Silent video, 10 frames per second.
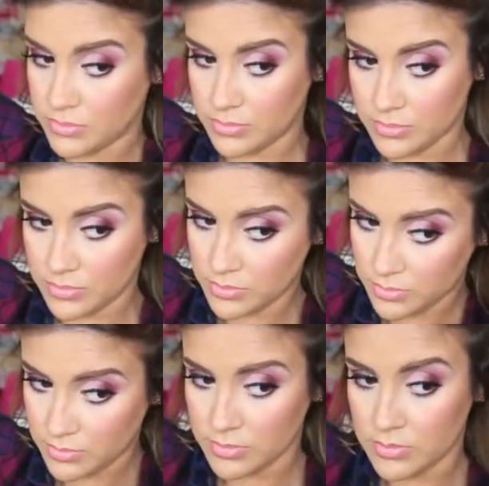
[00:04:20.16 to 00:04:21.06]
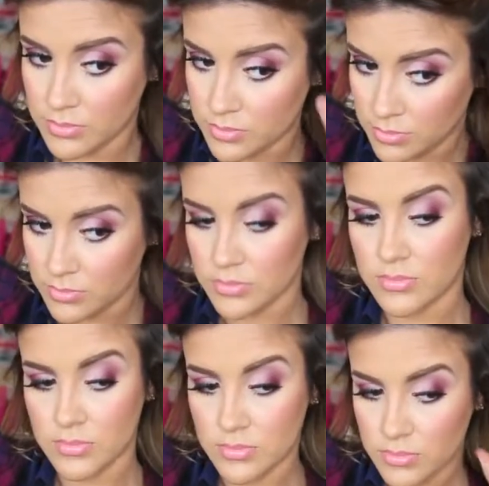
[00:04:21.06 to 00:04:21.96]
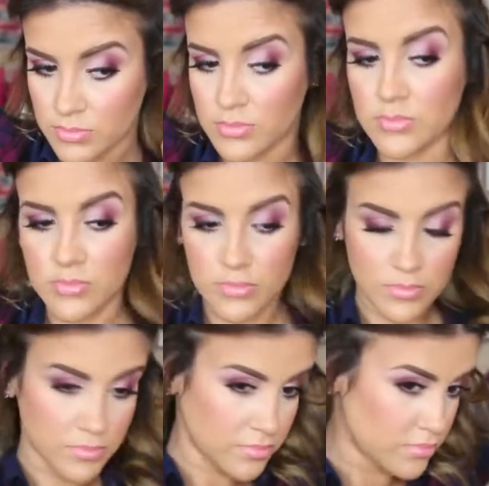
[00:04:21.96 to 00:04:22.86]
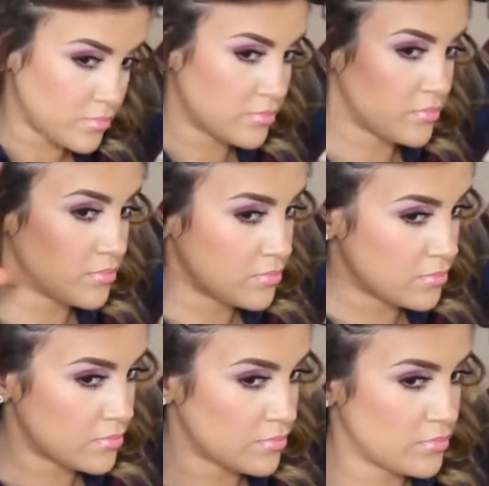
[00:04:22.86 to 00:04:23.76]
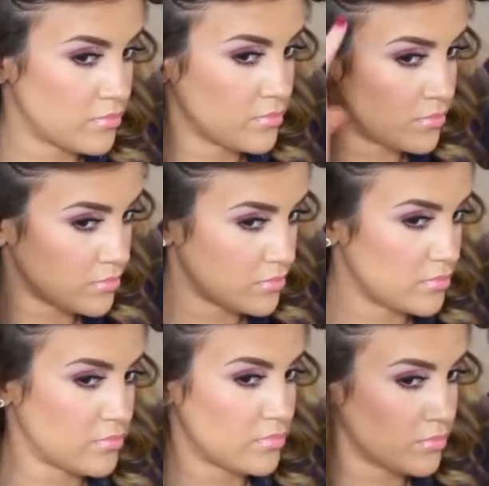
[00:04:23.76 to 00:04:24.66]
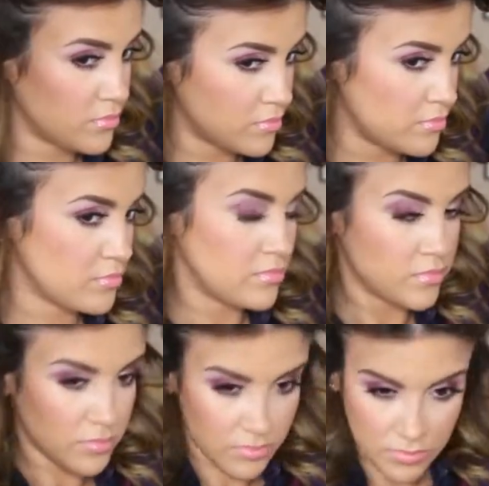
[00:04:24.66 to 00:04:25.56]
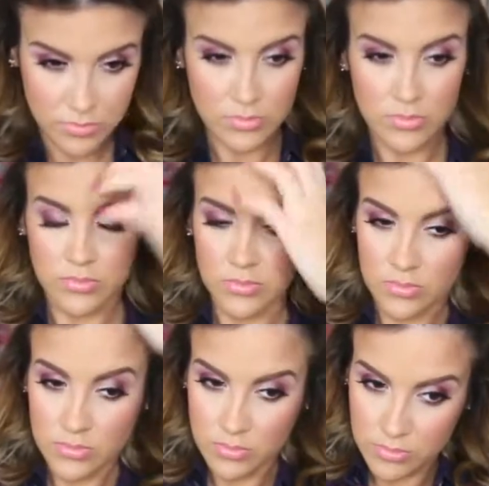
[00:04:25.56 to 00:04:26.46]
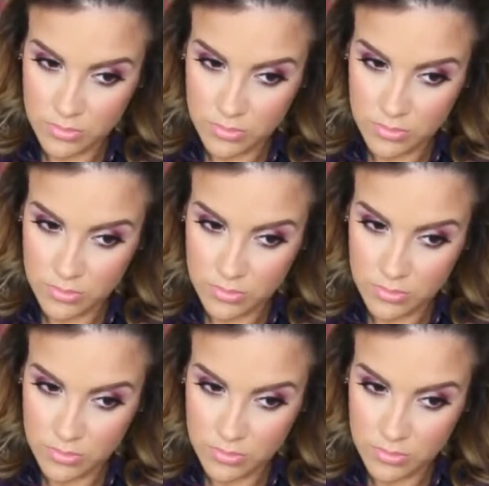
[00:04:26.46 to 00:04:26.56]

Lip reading: Nobody speaks.